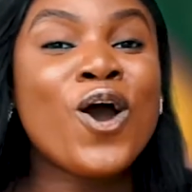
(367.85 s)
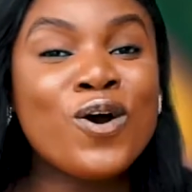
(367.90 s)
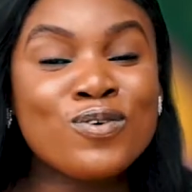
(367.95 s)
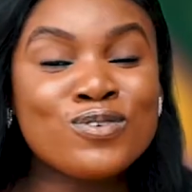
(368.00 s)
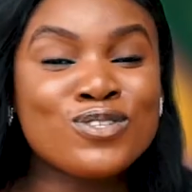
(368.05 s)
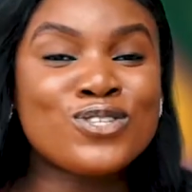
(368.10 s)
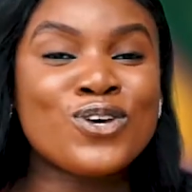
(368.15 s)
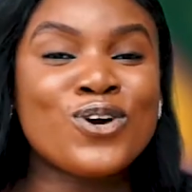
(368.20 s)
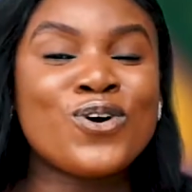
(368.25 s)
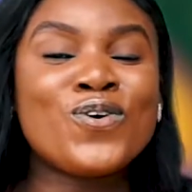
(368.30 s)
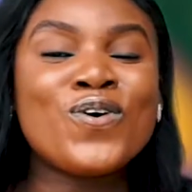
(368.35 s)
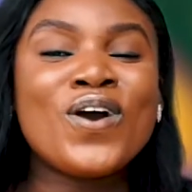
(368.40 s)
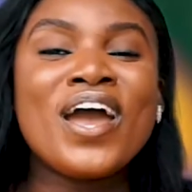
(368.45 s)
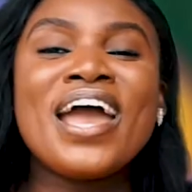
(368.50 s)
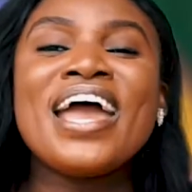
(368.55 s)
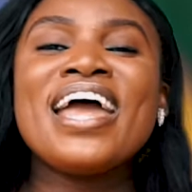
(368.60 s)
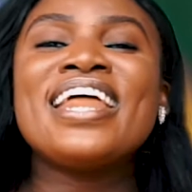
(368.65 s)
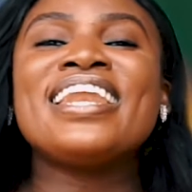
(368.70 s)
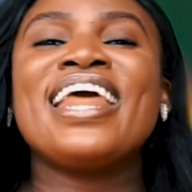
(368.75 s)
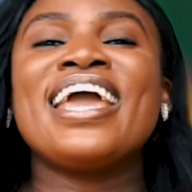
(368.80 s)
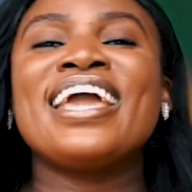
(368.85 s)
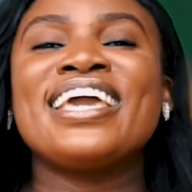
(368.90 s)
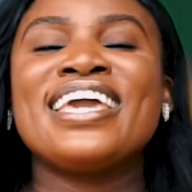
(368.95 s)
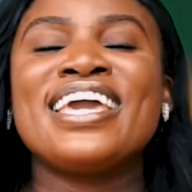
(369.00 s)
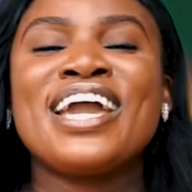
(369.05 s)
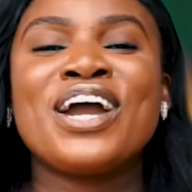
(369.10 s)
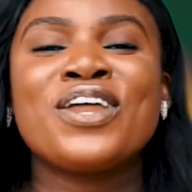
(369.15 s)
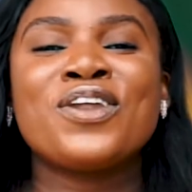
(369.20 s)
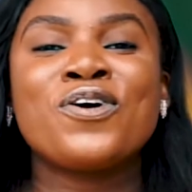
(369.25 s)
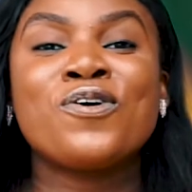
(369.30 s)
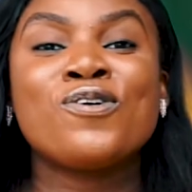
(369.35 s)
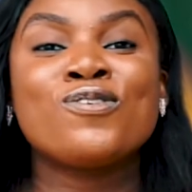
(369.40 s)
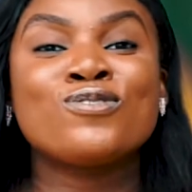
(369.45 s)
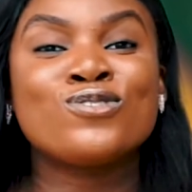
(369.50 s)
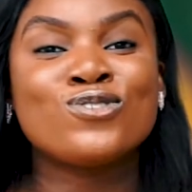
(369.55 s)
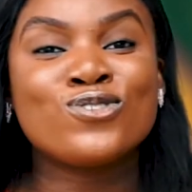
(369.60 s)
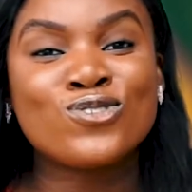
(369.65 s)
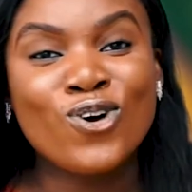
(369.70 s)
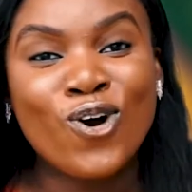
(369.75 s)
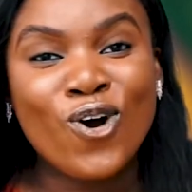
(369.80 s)
Also, Nengi and
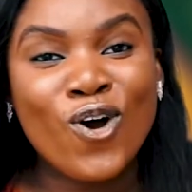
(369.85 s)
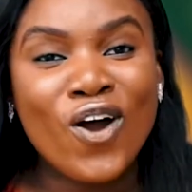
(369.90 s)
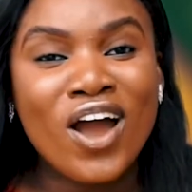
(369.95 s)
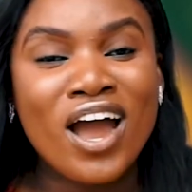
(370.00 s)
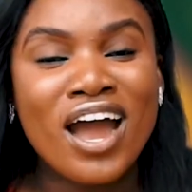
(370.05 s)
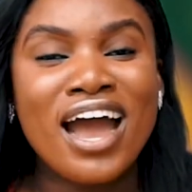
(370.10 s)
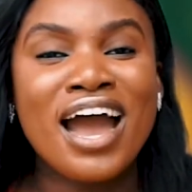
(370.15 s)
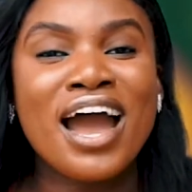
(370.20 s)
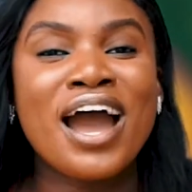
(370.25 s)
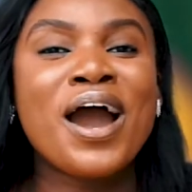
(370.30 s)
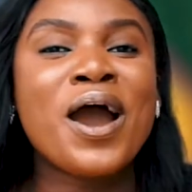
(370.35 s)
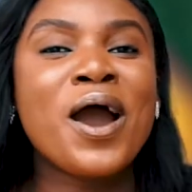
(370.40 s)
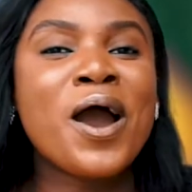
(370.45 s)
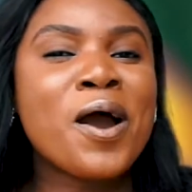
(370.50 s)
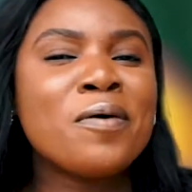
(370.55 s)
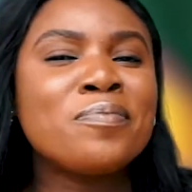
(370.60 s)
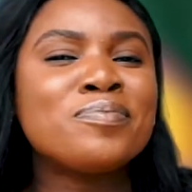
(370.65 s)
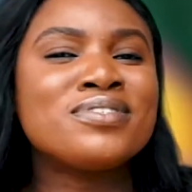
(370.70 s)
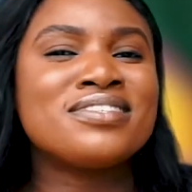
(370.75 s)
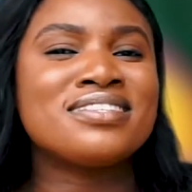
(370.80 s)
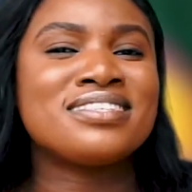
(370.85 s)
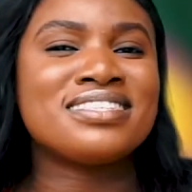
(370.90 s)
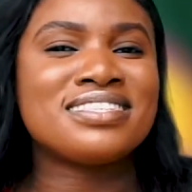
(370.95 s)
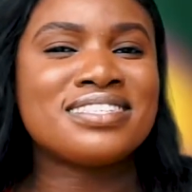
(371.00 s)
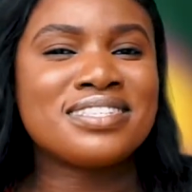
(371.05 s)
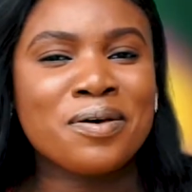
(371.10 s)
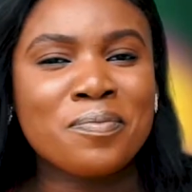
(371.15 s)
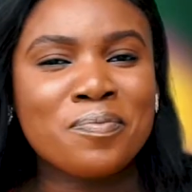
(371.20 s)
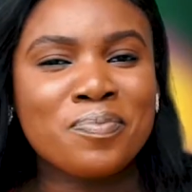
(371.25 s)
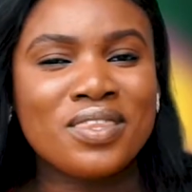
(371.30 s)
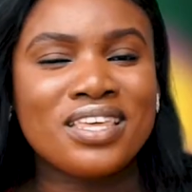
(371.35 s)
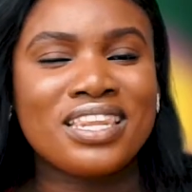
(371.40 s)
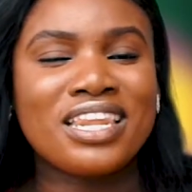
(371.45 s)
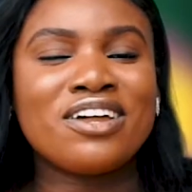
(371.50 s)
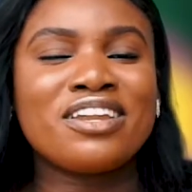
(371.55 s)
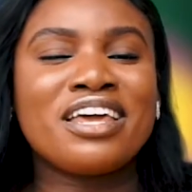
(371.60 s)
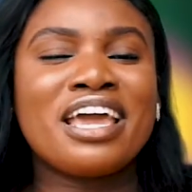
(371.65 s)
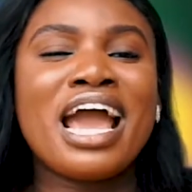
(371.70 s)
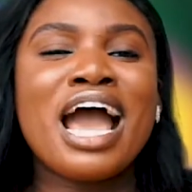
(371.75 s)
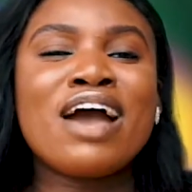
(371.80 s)
Ozo are up to something.
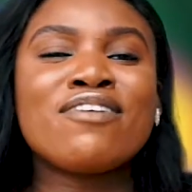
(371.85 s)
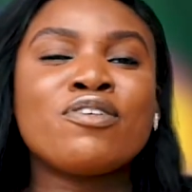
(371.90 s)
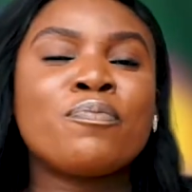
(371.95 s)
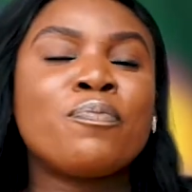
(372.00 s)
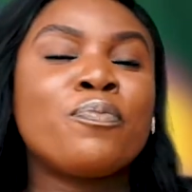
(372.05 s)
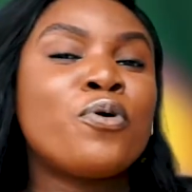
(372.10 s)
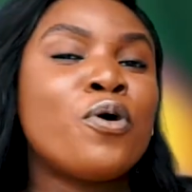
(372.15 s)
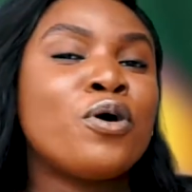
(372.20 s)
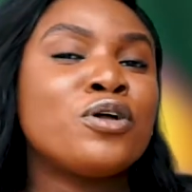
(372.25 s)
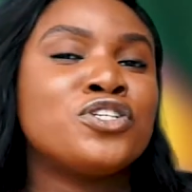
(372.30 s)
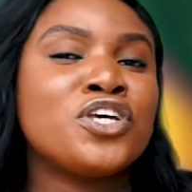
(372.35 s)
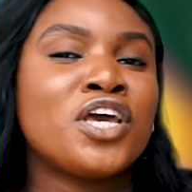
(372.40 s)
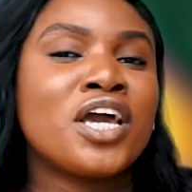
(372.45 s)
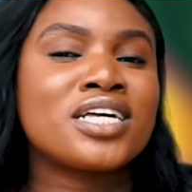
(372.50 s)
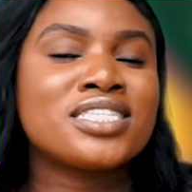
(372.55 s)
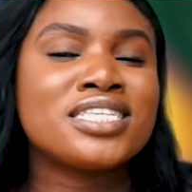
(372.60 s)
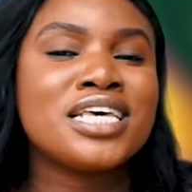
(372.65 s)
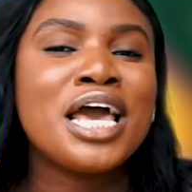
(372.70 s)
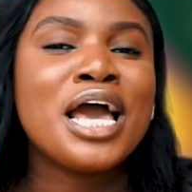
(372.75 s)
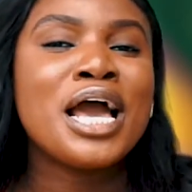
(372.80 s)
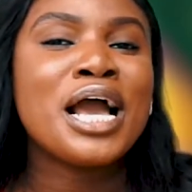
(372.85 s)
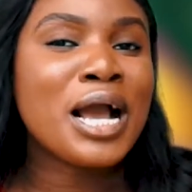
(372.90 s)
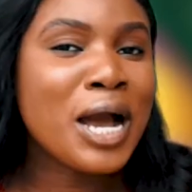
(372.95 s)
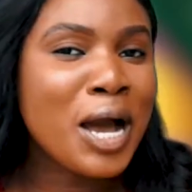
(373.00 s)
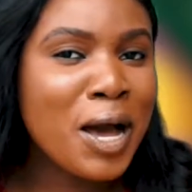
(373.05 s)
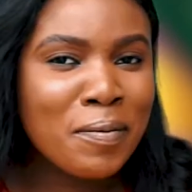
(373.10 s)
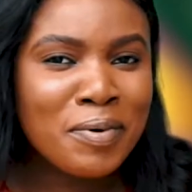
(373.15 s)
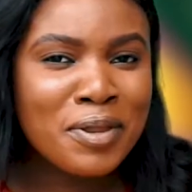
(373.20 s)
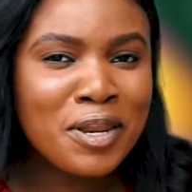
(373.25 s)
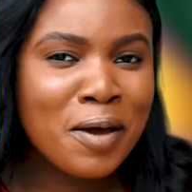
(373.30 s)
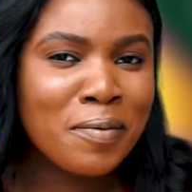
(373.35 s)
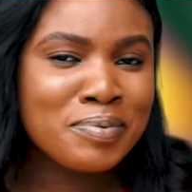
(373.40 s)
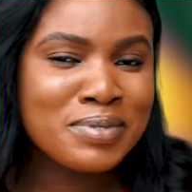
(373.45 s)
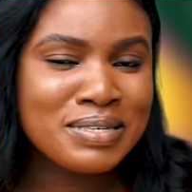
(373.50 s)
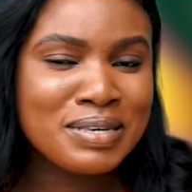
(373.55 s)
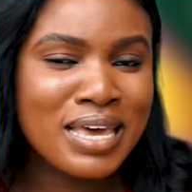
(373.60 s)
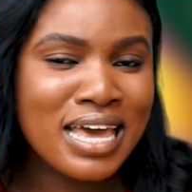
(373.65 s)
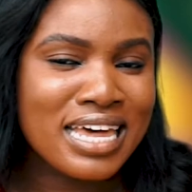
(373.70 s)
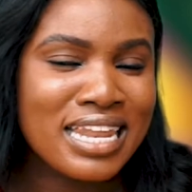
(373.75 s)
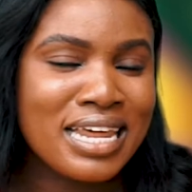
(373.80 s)
Now, they have a project coming up
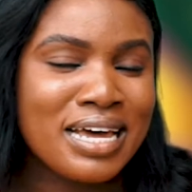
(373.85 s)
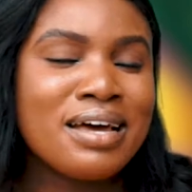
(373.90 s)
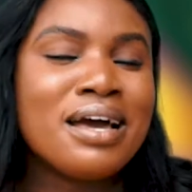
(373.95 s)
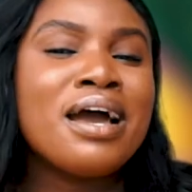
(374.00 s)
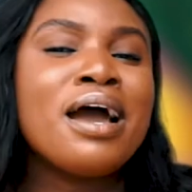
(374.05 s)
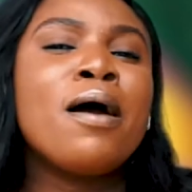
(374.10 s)
together.